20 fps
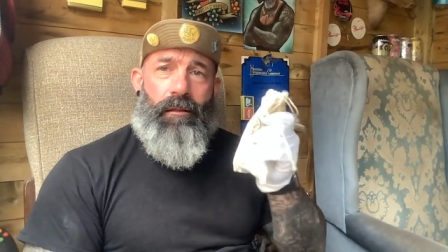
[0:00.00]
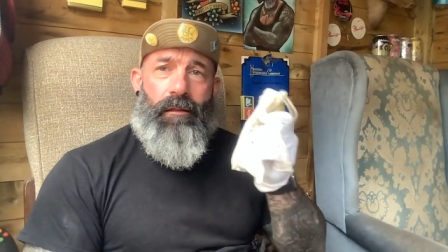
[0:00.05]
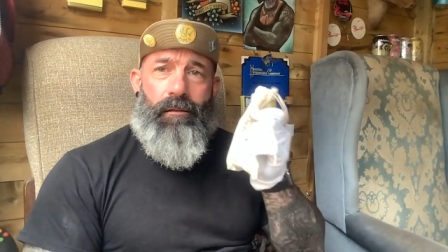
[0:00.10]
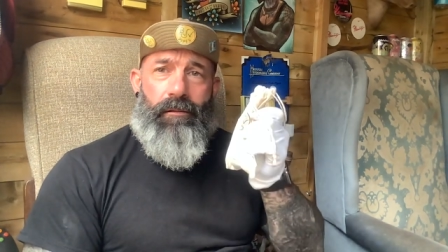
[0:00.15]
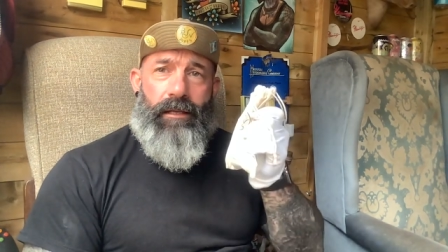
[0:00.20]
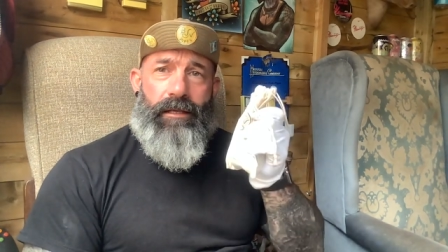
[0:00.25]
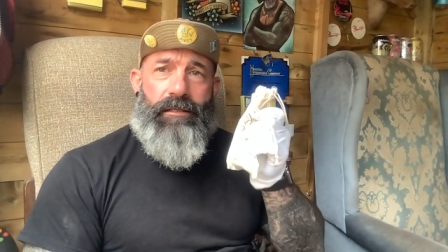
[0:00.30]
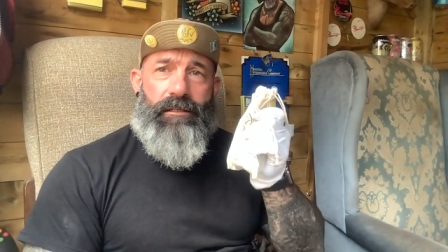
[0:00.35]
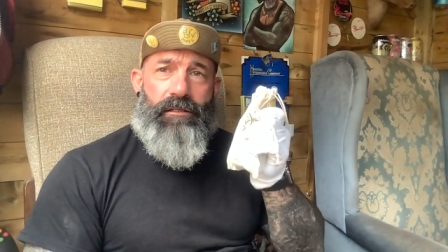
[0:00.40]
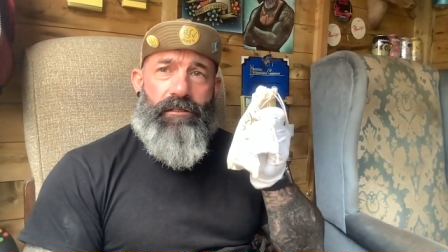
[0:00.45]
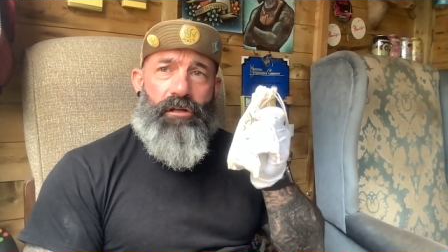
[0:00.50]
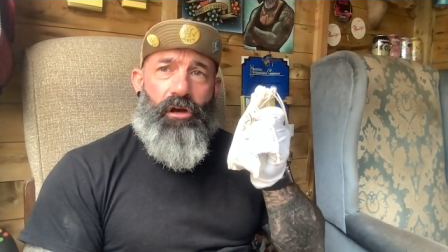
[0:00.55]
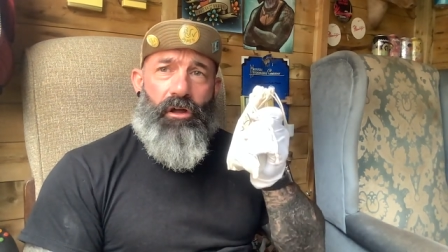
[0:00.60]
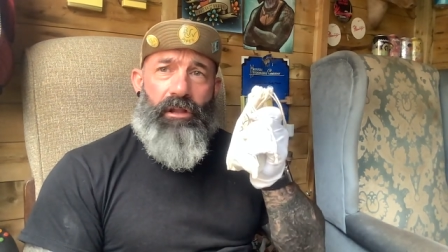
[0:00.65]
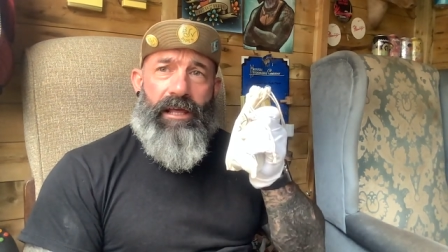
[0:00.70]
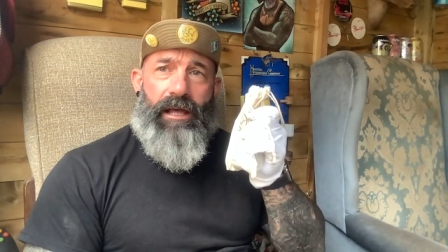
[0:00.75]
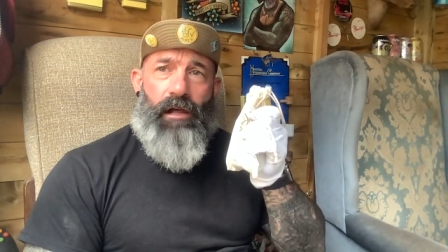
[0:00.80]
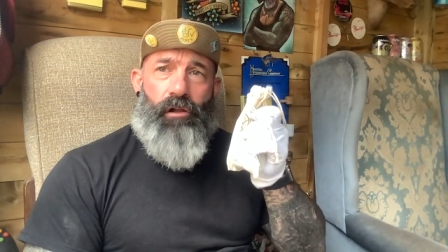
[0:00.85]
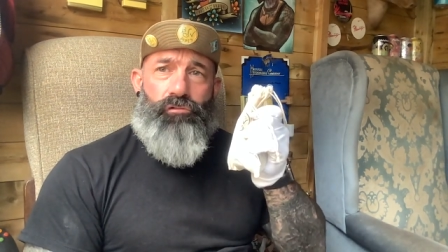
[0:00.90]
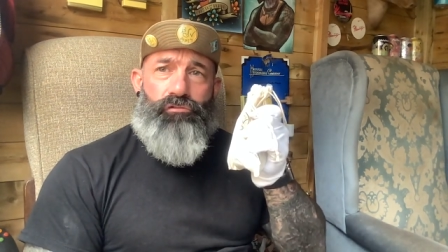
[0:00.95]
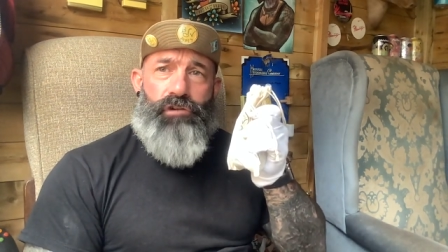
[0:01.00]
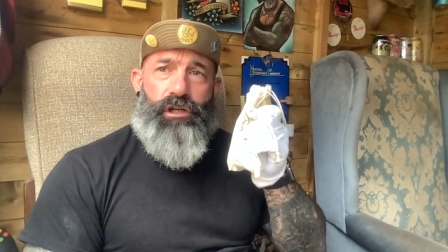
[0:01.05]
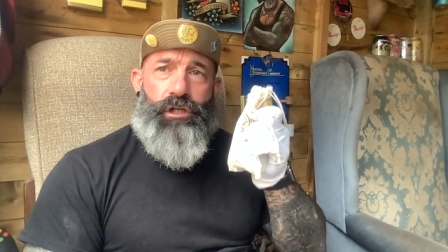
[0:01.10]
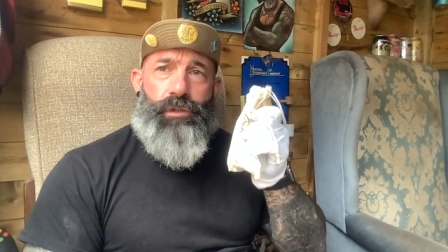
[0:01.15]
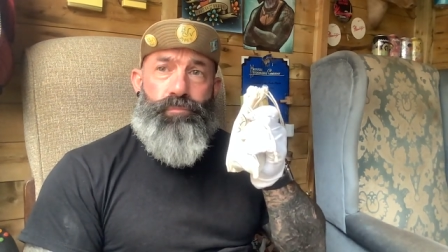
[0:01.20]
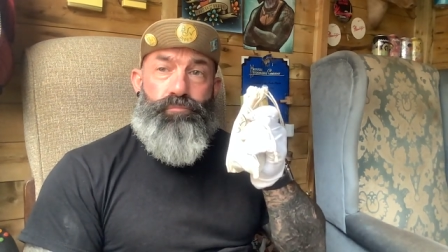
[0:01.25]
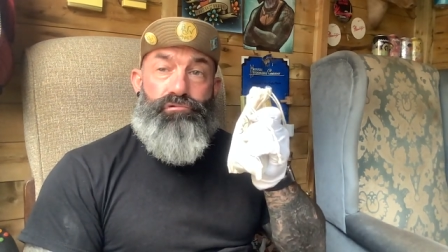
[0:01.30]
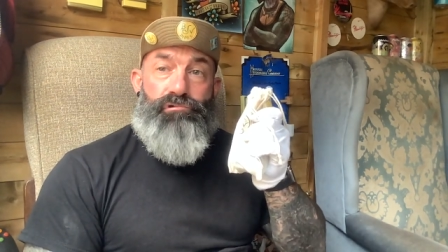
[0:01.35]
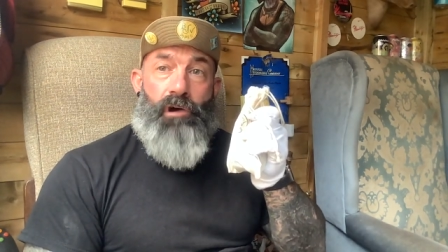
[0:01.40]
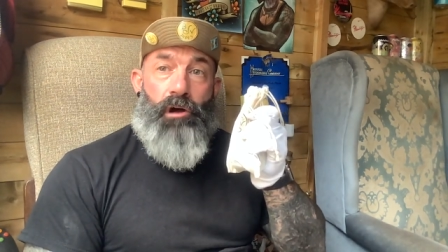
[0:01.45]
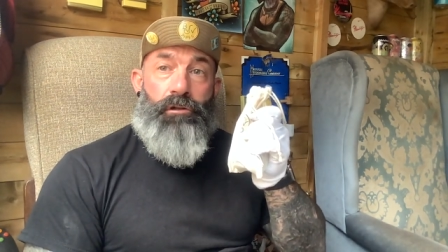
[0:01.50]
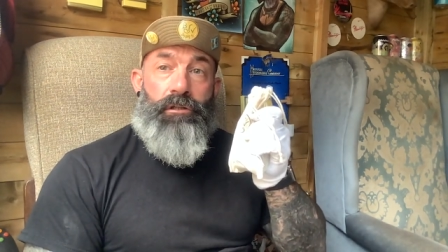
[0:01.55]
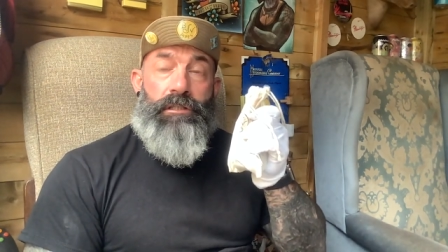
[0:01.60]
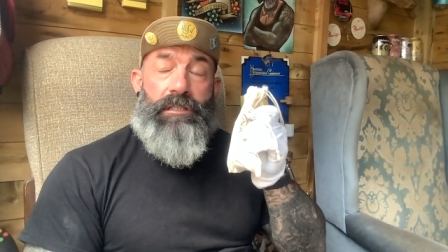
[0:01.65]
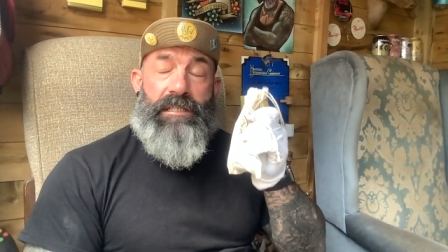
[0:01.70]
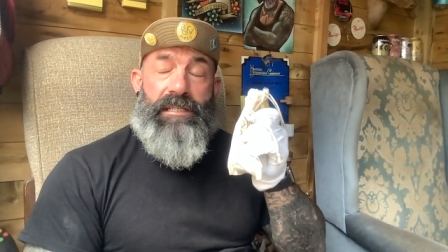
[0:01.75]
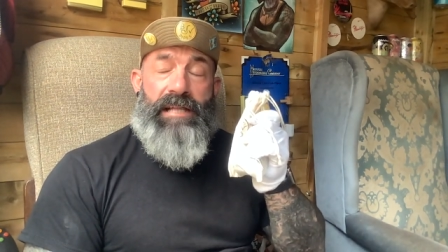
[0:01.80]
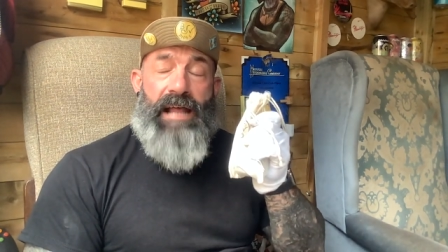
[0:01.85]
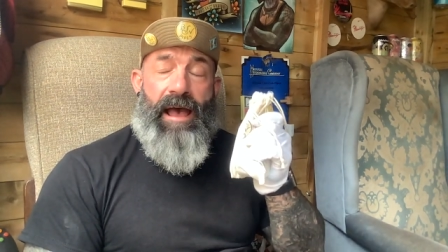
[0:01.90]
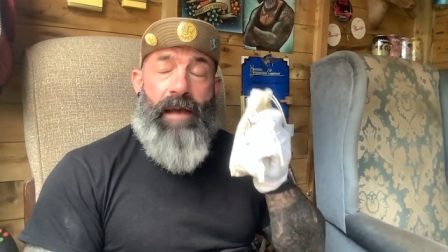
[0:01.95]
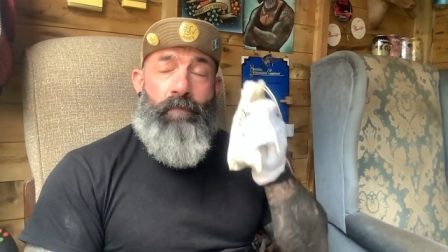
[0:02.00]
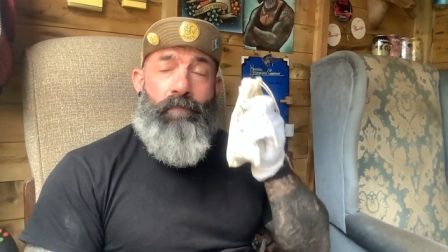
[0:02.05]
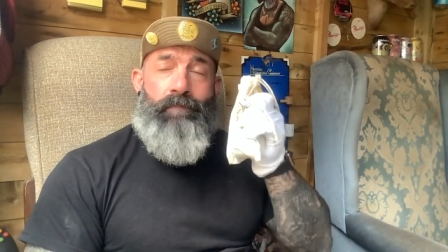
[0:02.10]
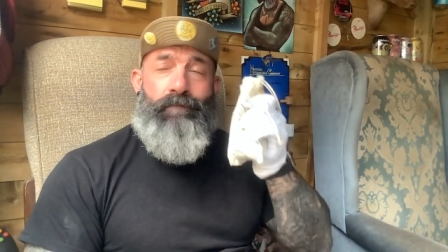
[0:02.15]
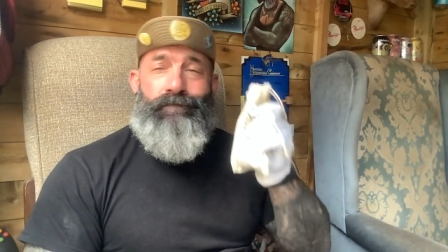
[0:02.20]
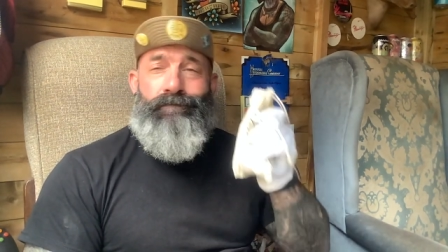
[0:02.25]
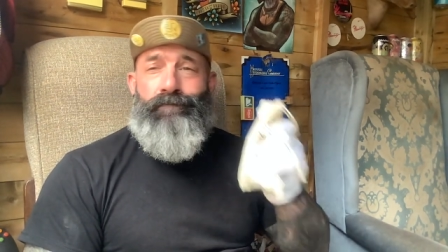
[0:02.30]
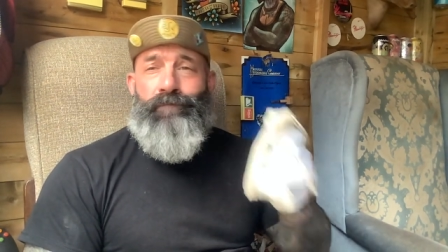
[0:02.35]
this has got the Eldridge bronze stem